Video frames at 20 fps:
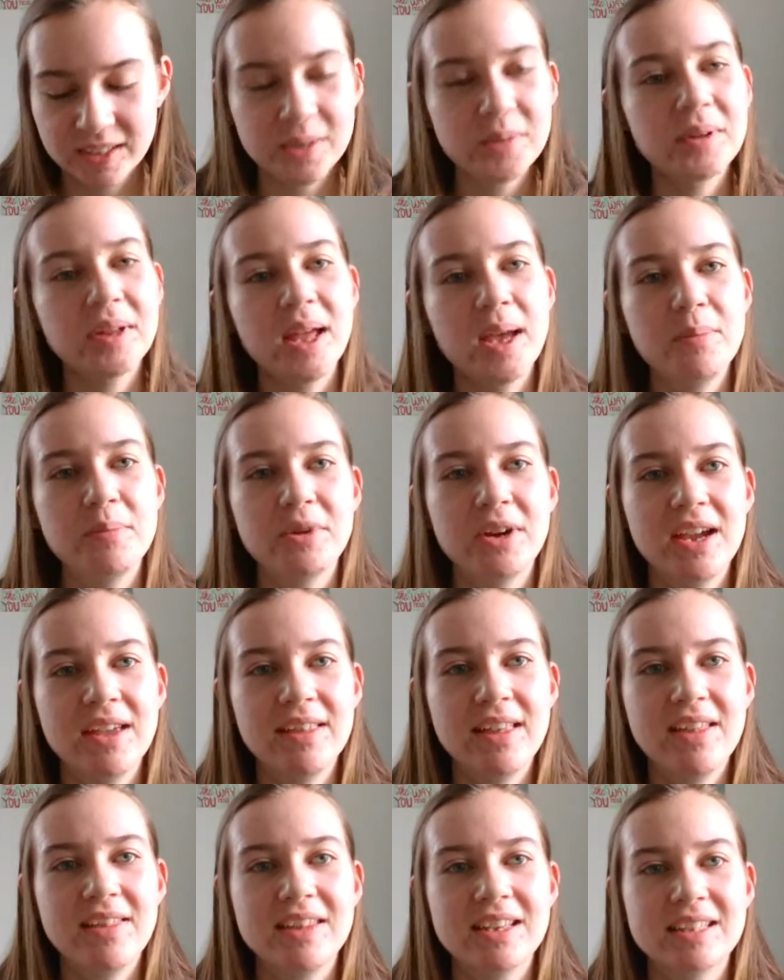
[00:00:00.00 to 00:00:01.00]
Well, I pray
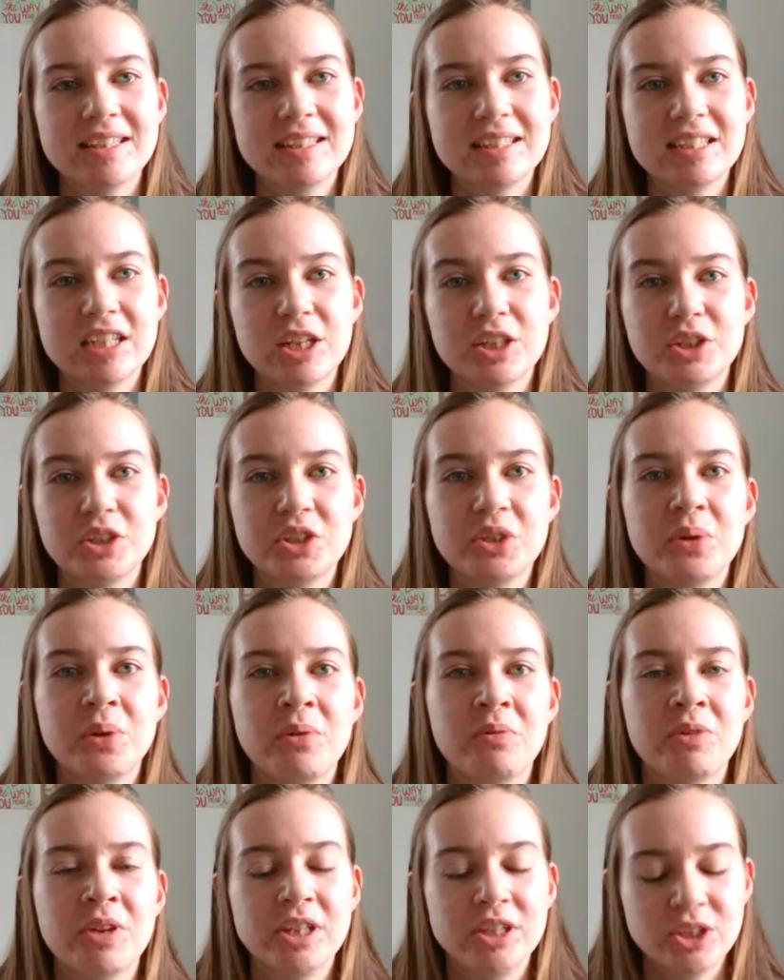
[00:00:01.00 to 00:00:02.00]
that this touched you
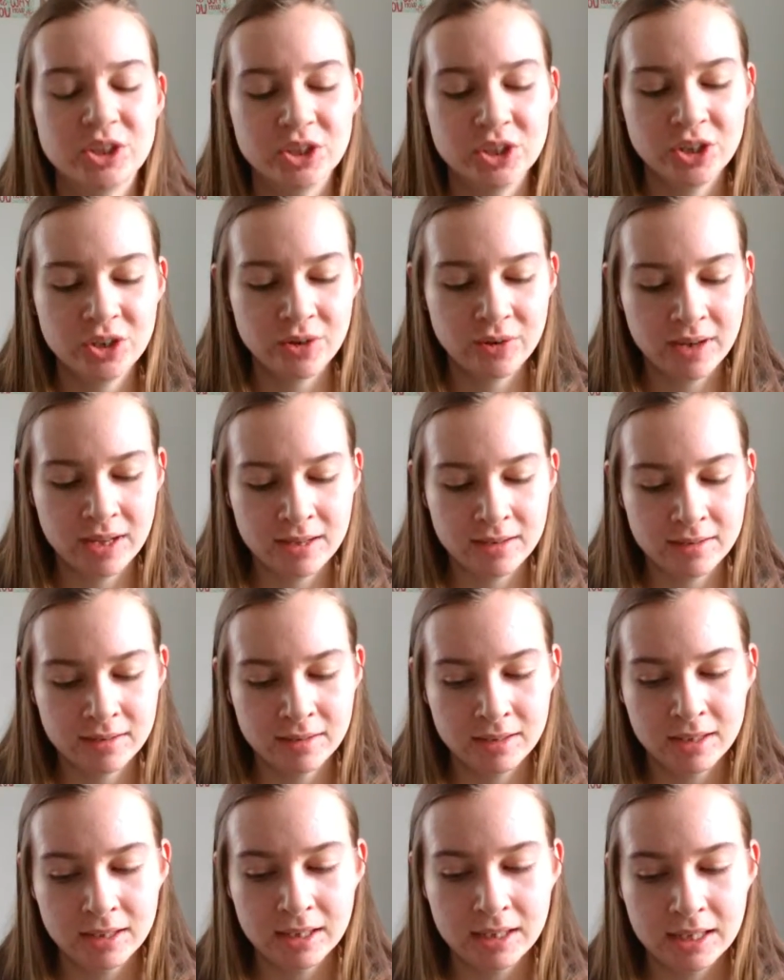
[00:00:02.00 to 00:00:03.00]
and reached you.
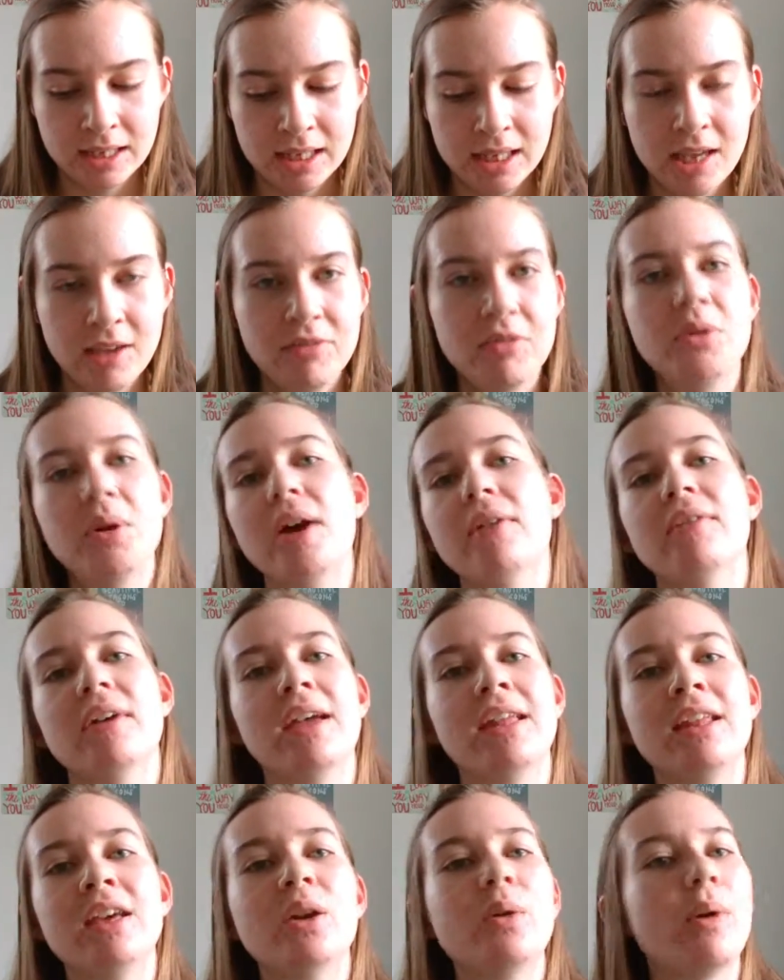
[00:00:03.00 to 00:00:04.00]
And if you have
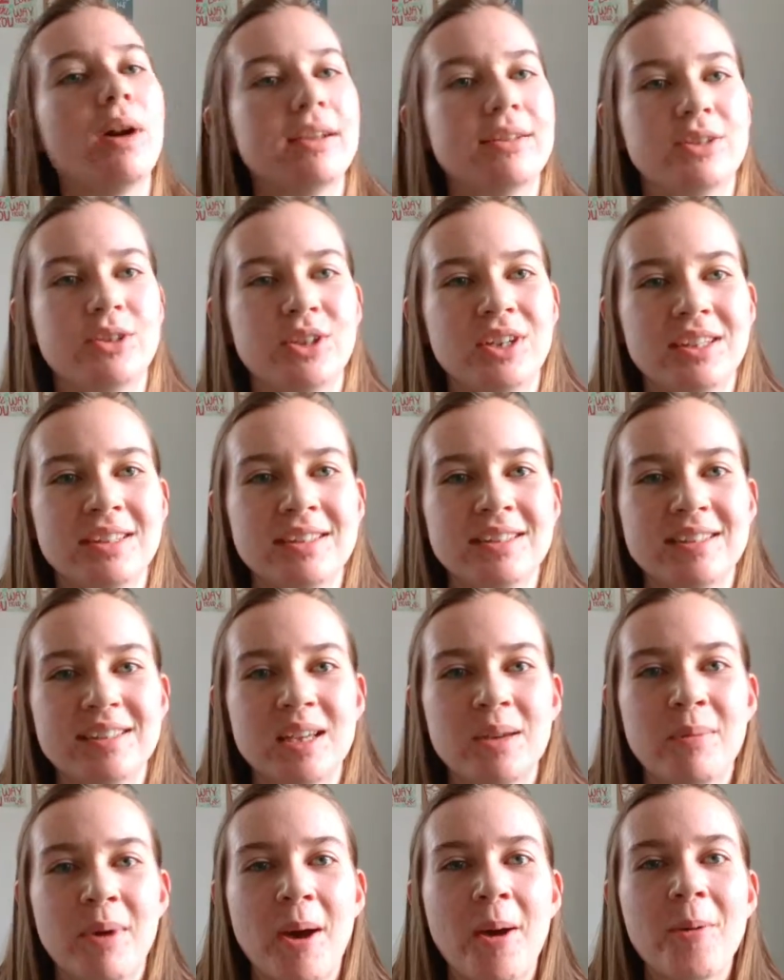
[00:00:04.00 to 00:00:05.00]
any questions
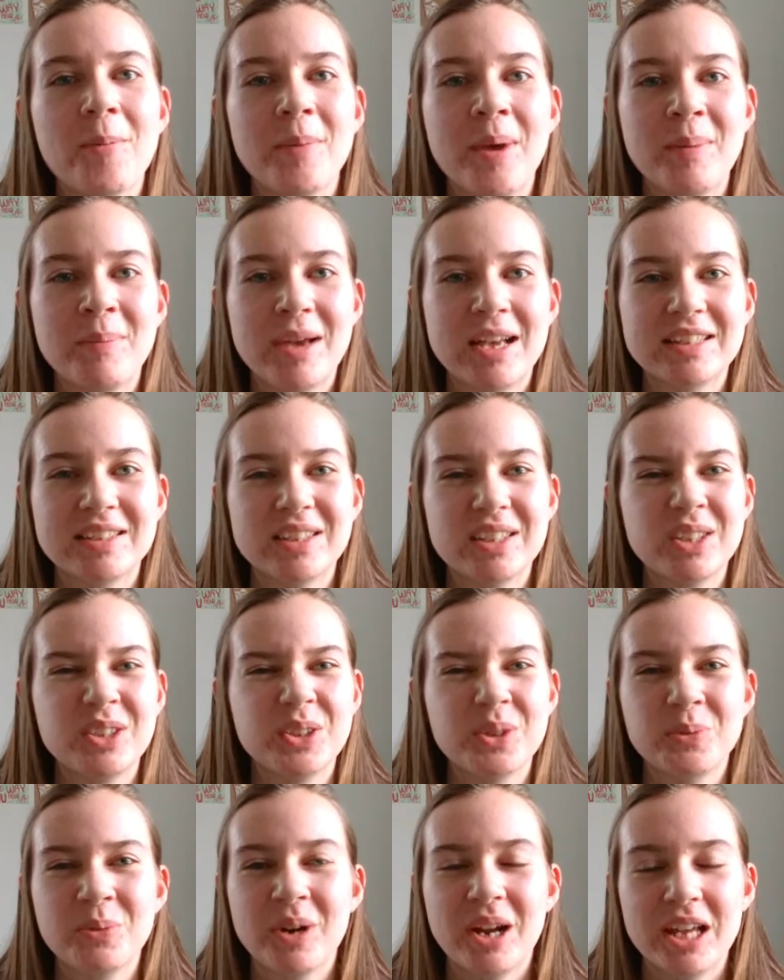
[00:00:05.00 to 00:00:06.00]
about my message
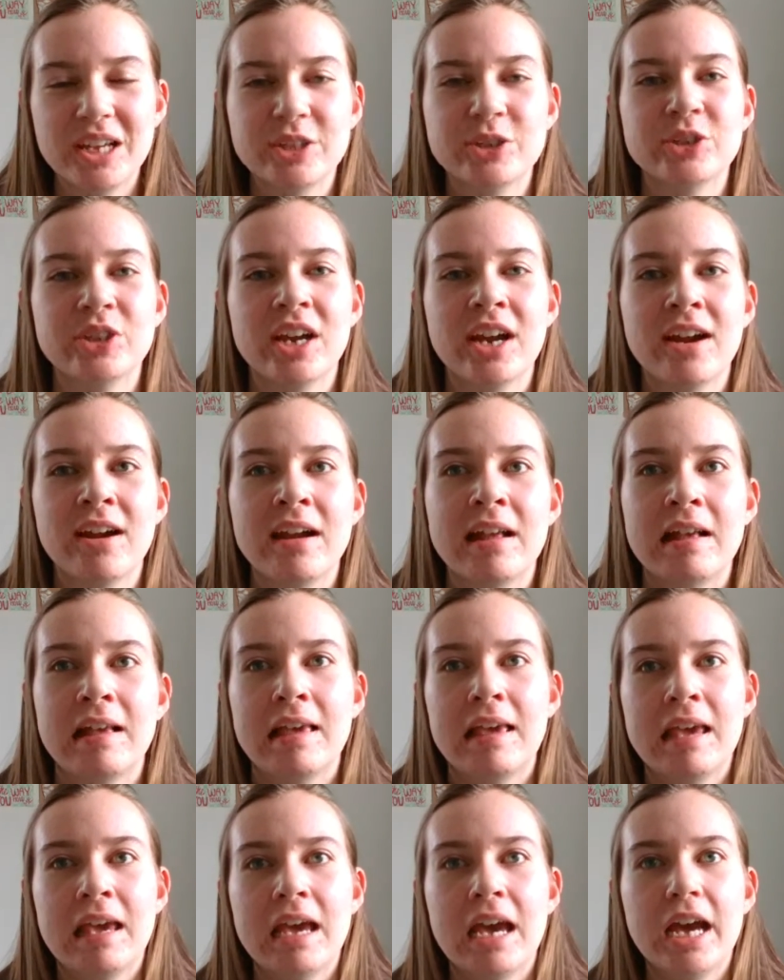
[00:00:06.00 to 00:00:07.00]
and what I shared,
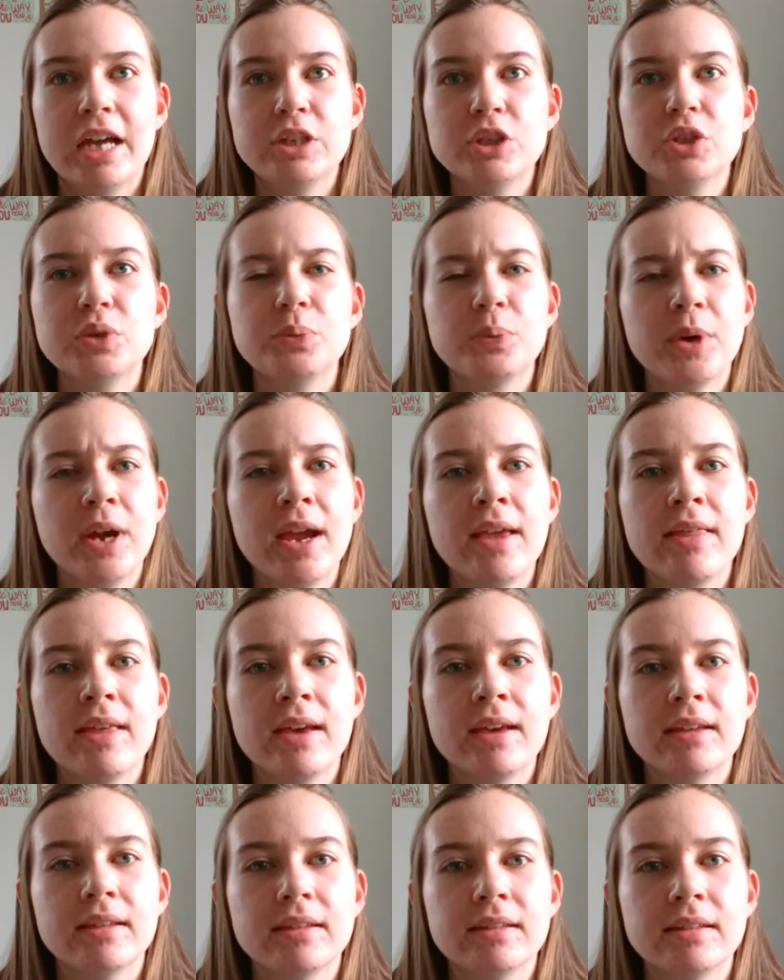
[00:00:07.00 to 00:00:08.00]
I just pray
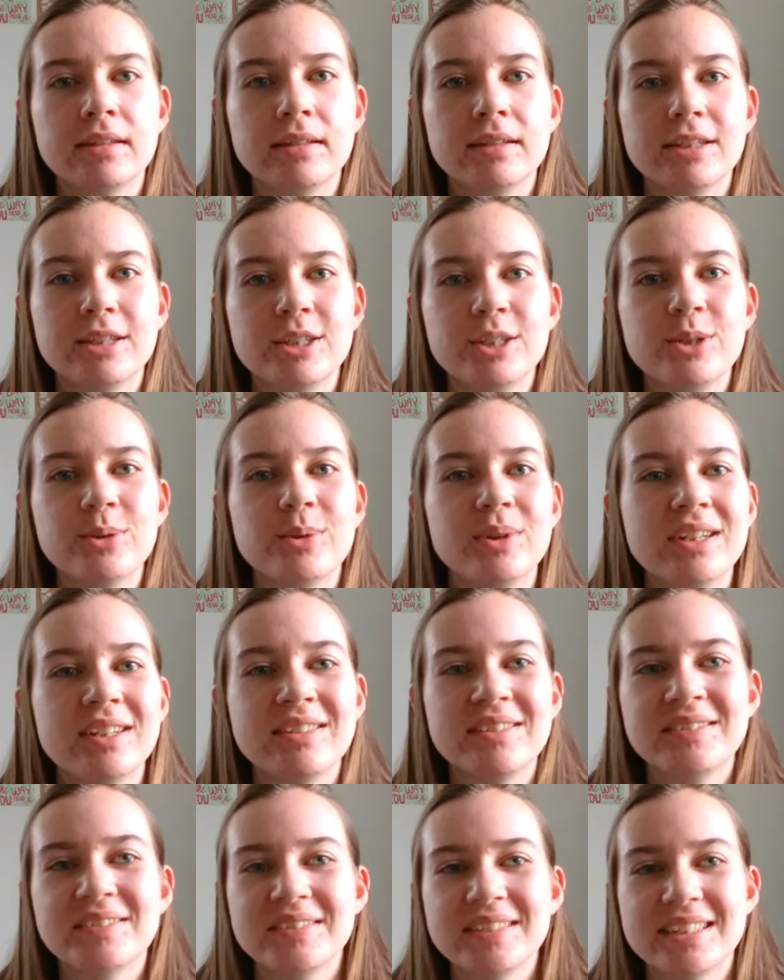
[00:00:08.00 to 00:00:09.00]
that you
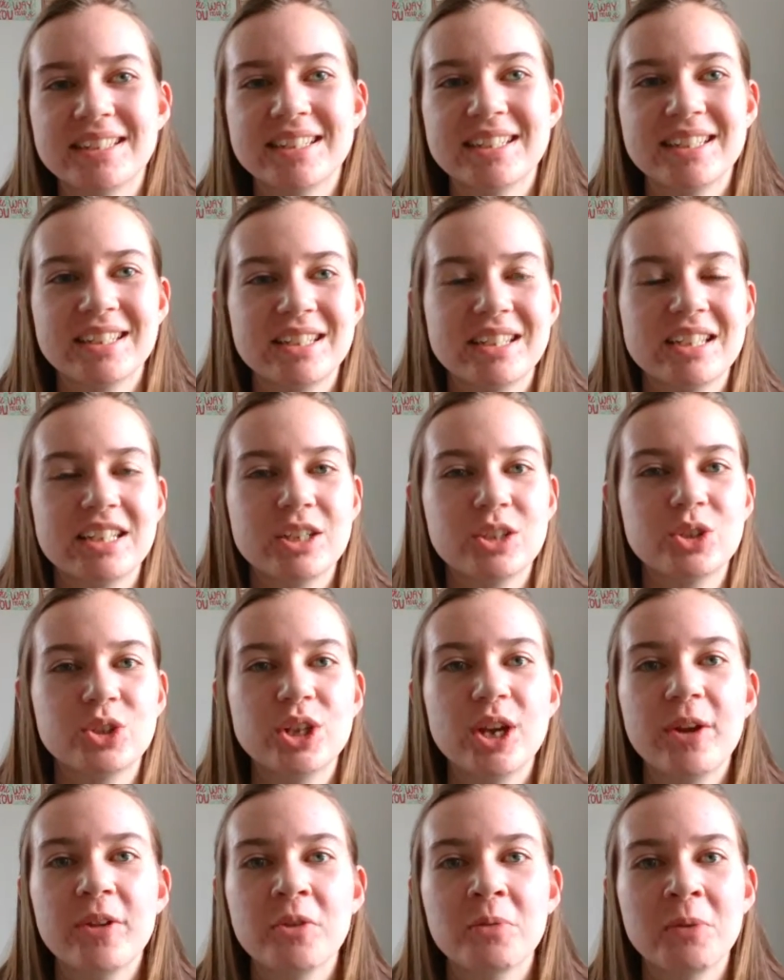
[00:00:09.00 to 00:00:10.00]
would
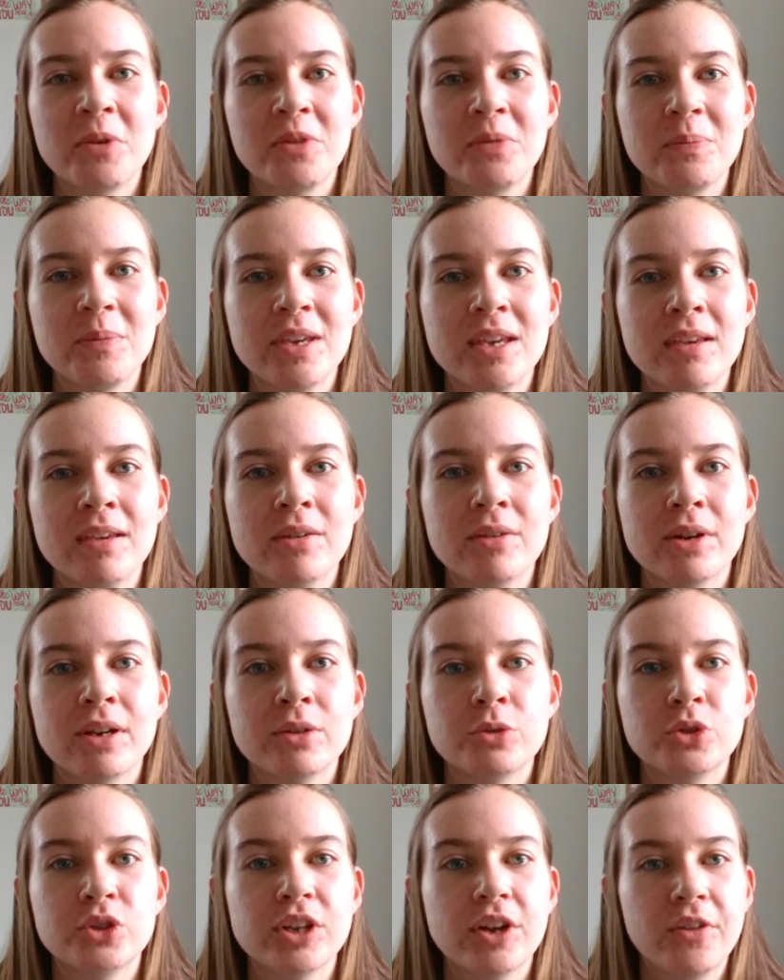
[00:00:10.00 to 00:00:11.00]
share them with me or
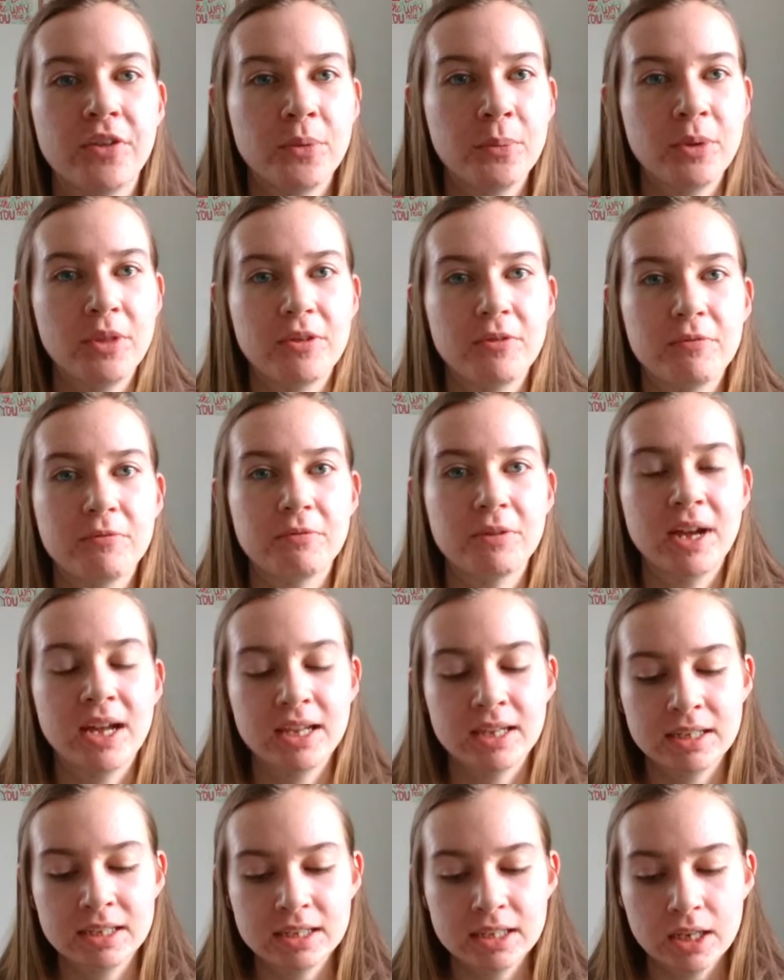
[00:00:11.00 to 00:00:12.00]
share them with a
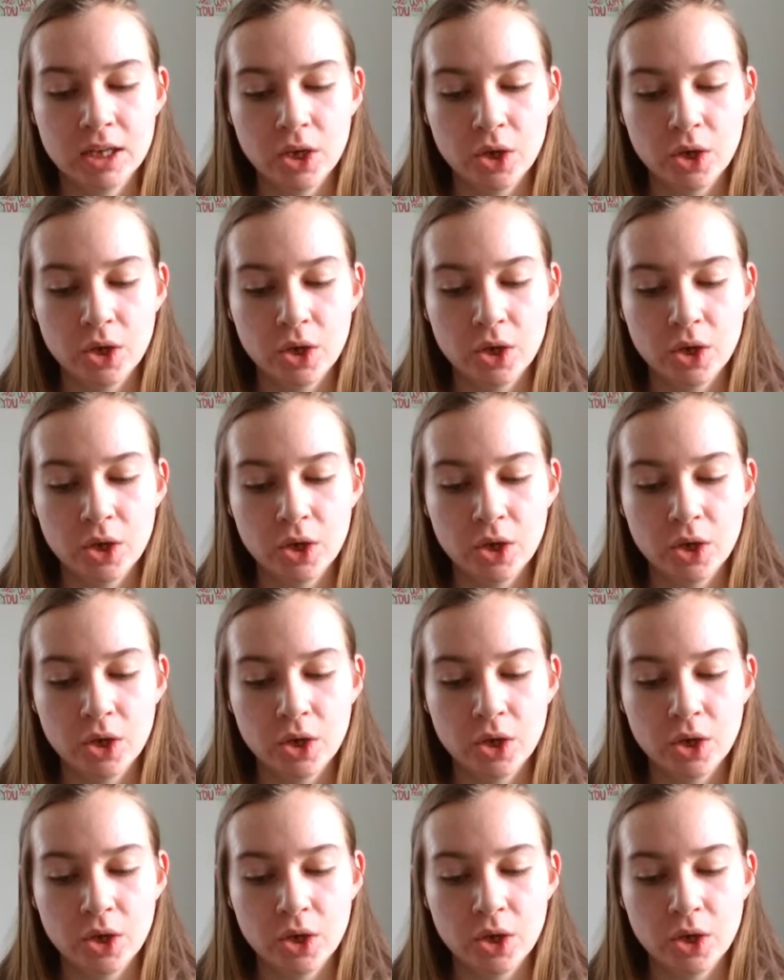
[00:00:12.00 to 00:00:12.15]
friend.